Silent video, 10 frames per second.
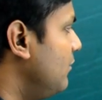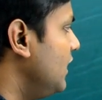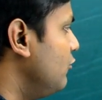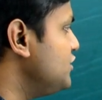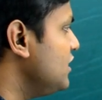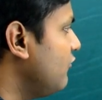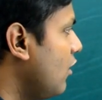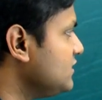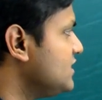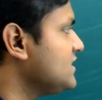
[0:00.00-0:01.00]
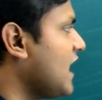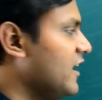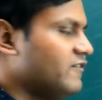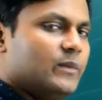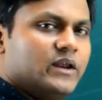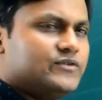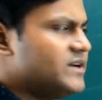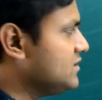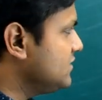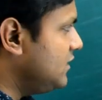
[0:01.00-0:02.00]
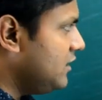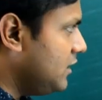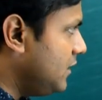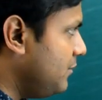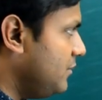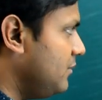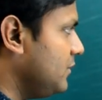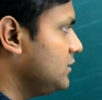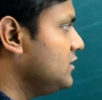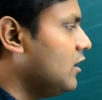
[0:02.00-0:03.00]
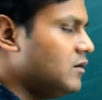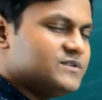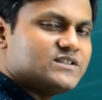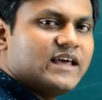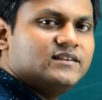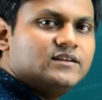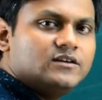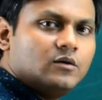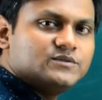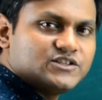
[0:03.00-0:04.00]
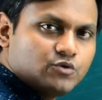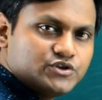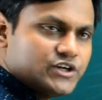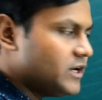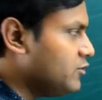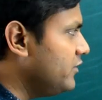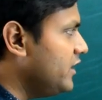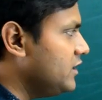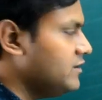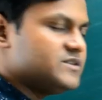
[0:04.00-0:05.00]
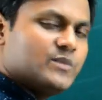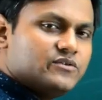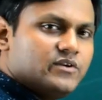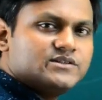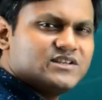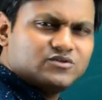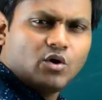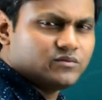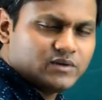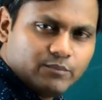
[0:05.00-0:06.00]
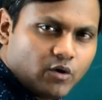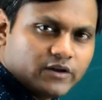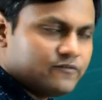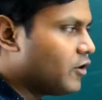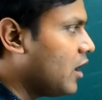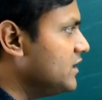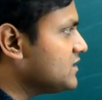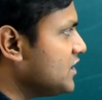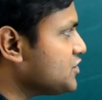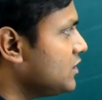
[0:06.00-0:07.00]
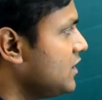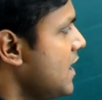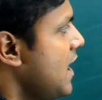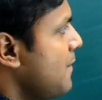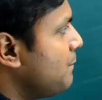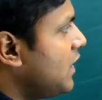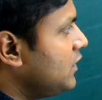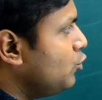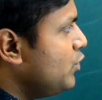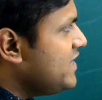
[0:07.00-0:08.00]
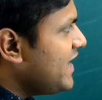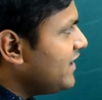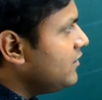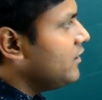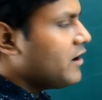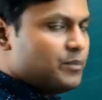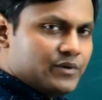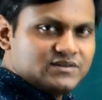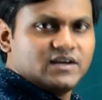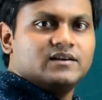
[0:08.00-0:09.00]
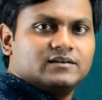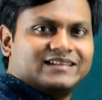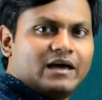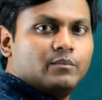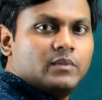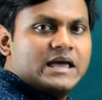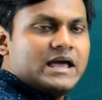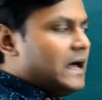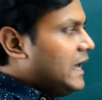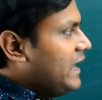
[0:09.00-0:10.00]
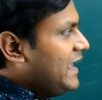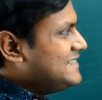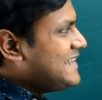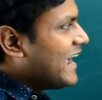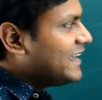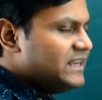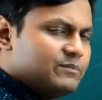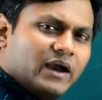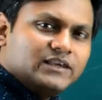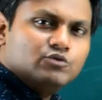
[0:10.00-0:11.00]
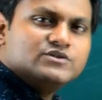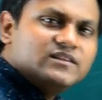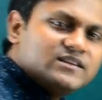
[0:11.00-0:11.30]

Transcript: which involves this kind of a matrix. The terms and the terms associated with this matrix is not important for our discussion, but we can represent them exactly by using the